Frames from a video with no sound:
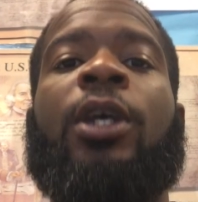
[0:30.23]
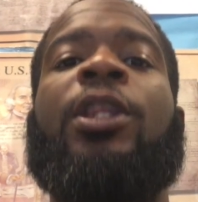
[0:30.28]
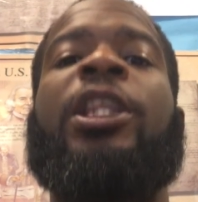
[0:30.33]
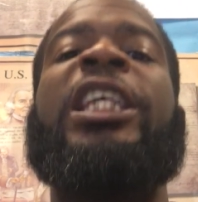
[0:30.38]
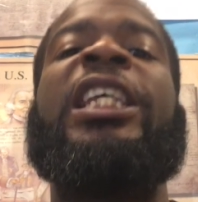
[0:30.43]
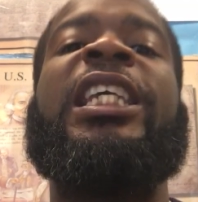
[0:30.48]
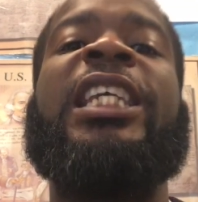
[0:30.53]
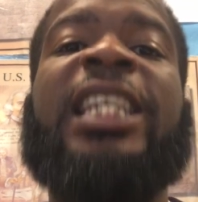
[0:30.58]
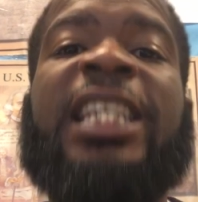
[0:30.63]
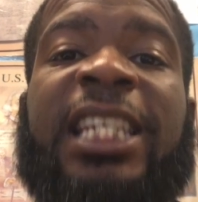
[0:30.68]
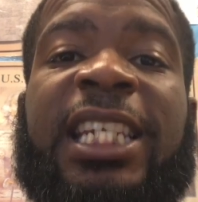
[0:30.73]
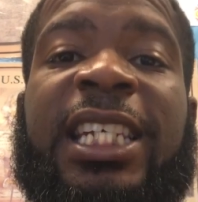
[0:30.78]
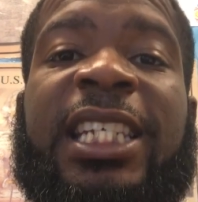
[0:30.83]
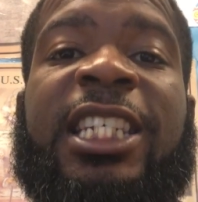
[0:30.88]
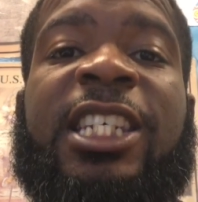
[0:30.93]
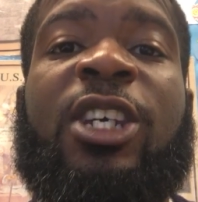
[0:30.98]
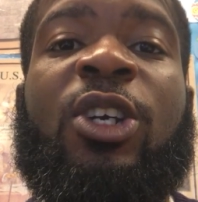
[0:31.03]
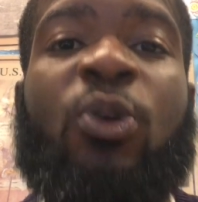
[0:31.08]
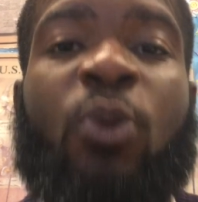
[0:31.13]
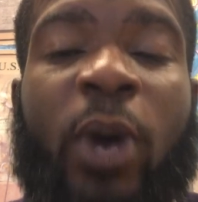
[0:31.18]
The
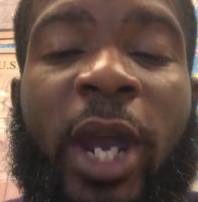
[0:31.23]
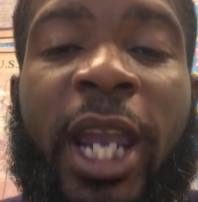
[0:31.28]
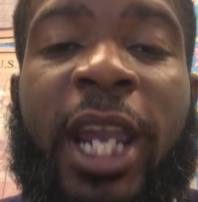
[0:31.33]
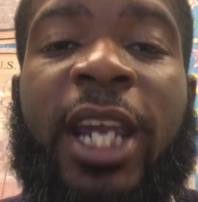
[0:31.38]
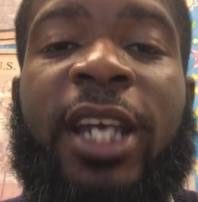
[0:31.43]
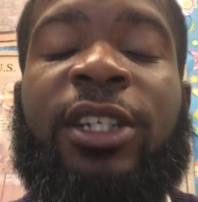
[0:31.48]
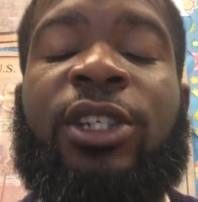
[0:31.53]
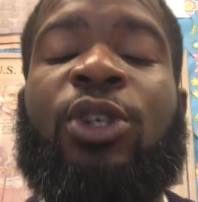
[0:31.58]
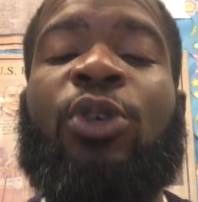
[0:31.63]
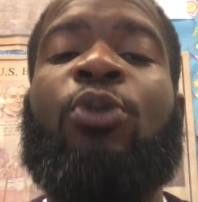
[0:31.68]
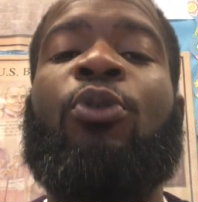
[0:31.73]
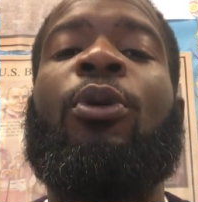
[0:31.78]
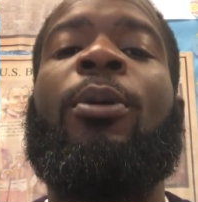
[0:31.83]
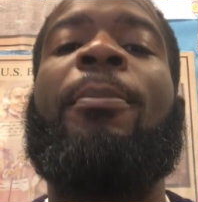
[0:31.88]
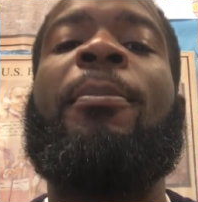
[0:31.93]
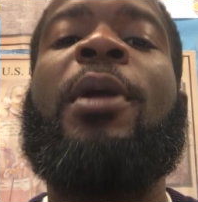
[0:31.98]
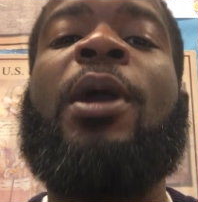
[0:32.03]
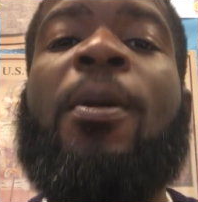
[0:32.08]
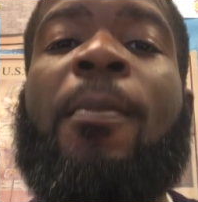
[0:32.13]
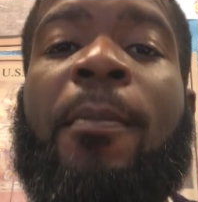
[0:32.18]
easy way to
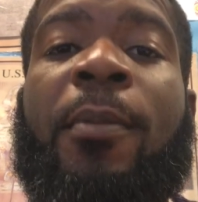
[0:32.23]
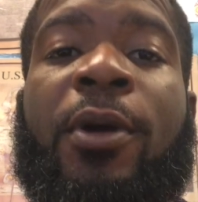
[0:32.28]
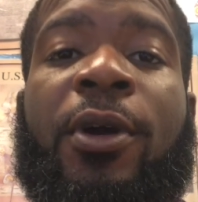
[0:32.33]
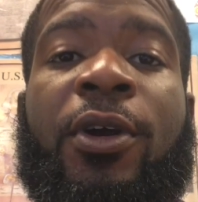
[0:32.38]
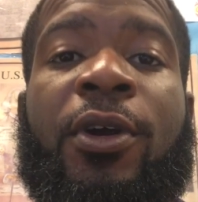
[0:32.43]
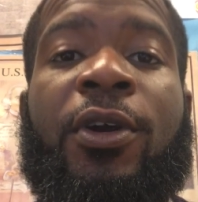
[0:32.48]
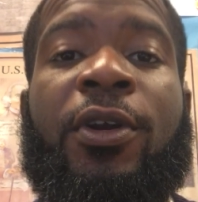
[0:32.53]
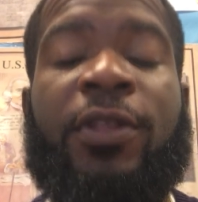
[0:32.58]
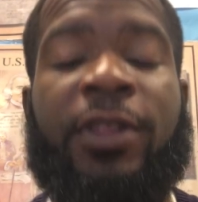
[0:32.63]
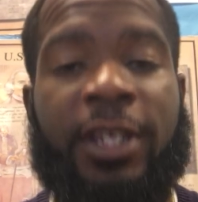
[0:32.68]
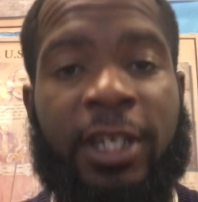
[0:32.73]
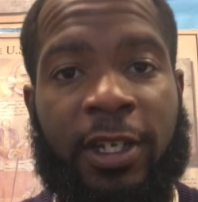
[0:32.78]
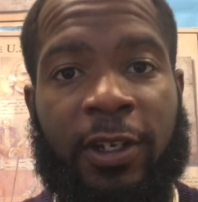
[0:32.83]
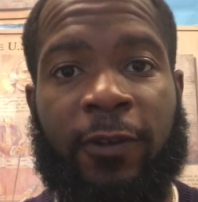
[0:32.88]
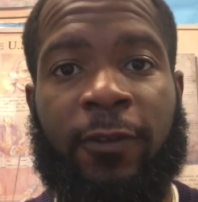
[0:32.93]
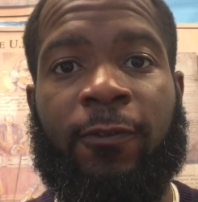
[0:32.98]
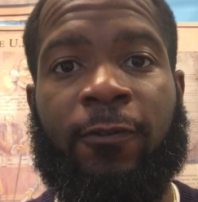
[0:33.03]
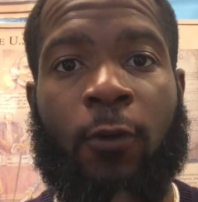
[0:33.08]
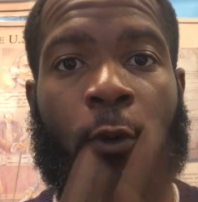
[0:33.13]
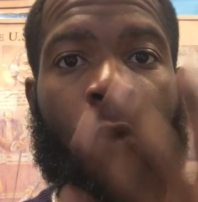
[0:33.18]
remember
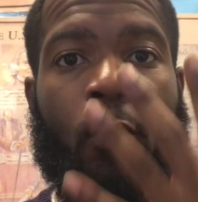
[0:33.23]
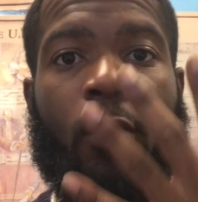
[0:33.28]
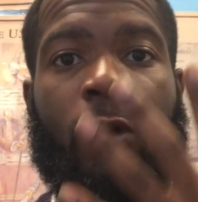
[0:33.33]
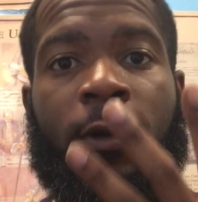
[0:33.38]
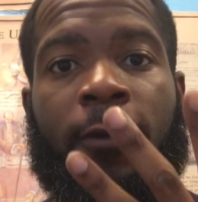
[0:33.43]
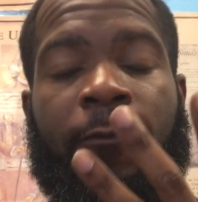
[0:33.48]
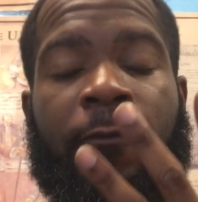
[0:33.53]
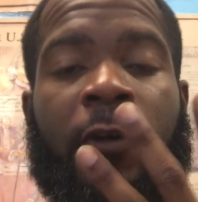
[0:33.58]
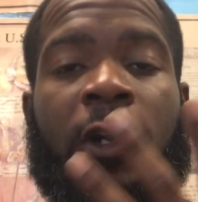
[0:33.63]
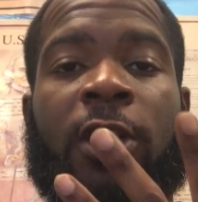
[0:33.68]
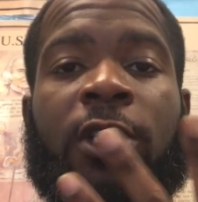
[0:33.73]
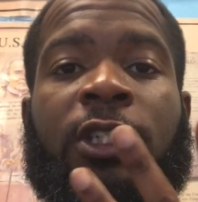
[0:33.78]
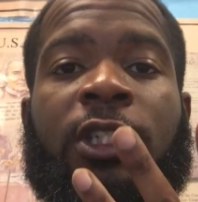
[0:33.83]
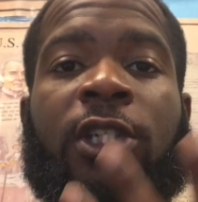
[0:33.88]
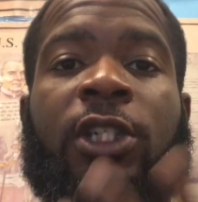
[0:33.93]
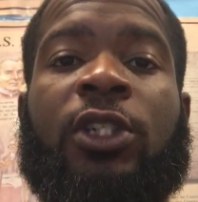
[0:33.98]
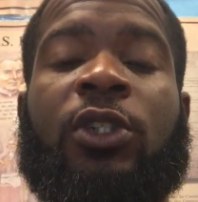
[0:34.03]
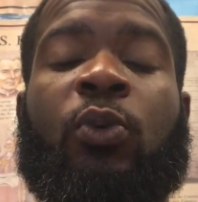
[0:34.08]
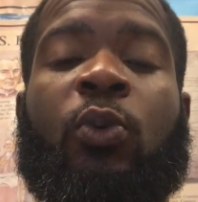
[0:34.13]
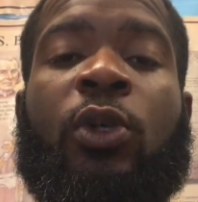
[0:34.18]
these 4
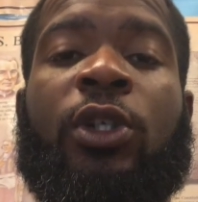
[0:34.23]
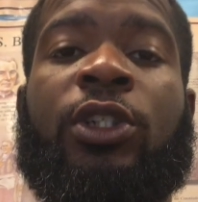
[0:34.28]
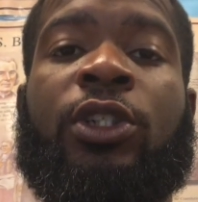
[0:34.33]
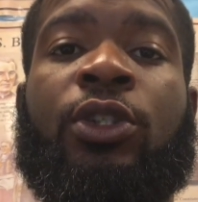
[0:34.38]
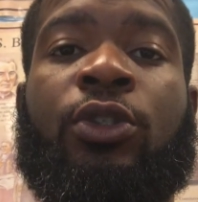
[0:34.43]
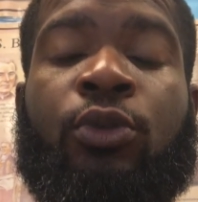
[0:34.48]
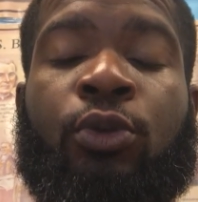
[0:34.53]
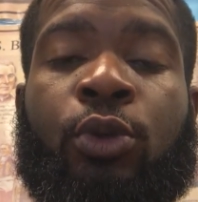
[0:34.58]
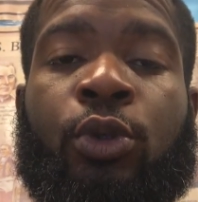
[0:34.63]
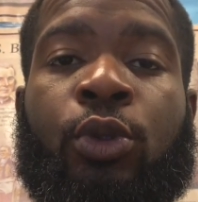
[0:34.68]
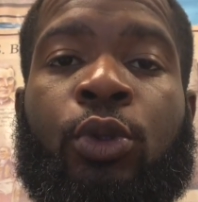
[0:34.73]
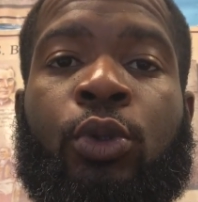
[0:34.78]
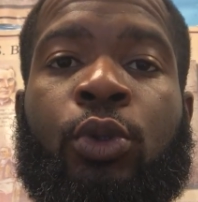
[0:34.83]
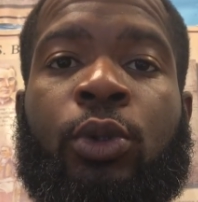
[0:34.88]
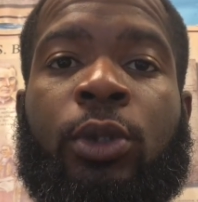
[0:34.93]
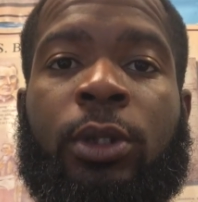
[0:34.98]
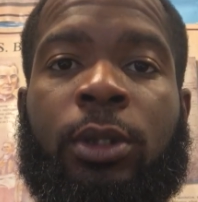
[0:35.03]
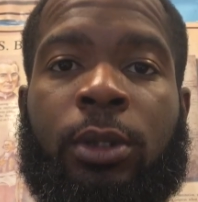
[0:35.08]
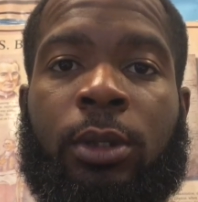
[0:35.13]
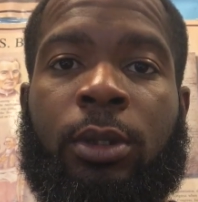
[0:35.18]
functions was
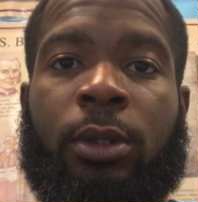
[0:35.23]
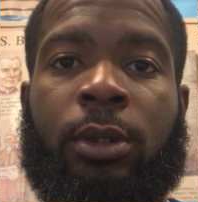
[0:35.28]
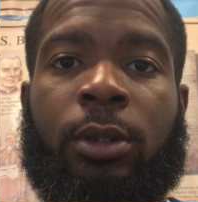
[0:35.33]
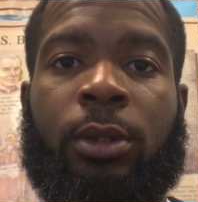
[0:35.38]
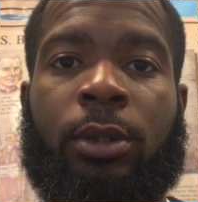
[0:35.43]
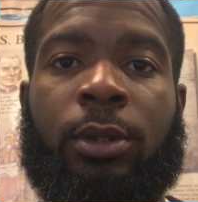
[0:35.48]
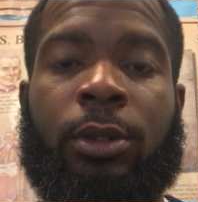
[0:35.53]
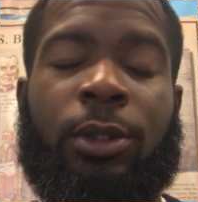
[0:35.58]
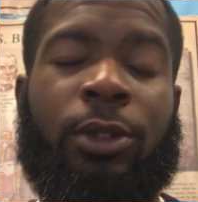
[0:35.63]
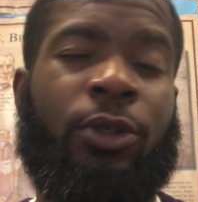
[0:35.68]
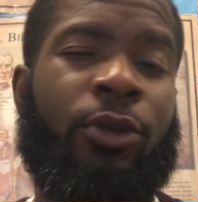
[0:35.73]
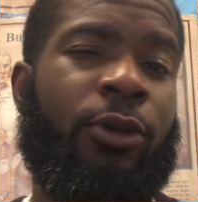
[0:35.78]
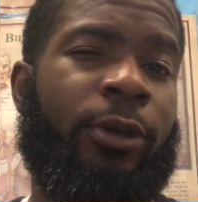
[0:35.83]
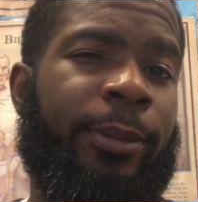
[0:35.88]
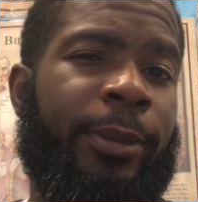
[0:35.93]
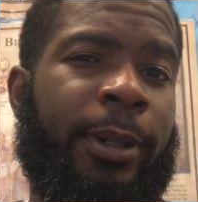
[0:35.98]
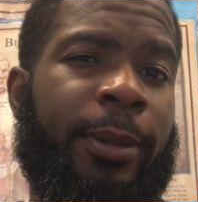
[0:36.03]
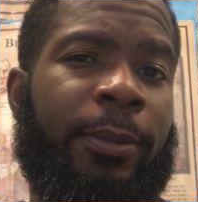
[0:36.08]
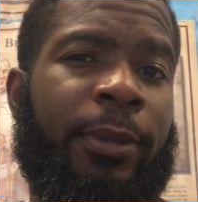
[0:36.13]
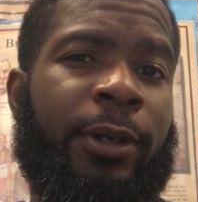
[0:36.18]
through, you
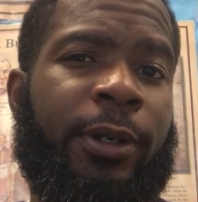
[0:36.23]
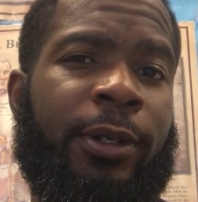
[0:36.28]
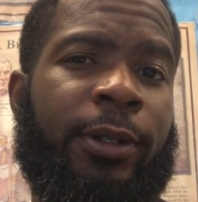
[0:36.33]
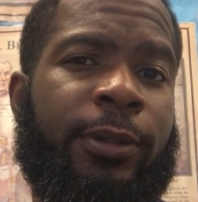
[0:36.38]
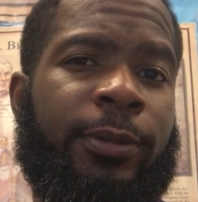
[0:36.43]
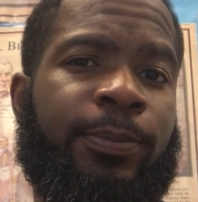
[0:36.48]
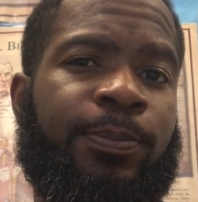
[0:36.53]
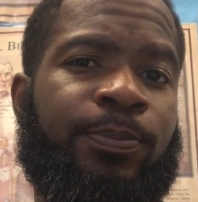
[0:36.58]
remember?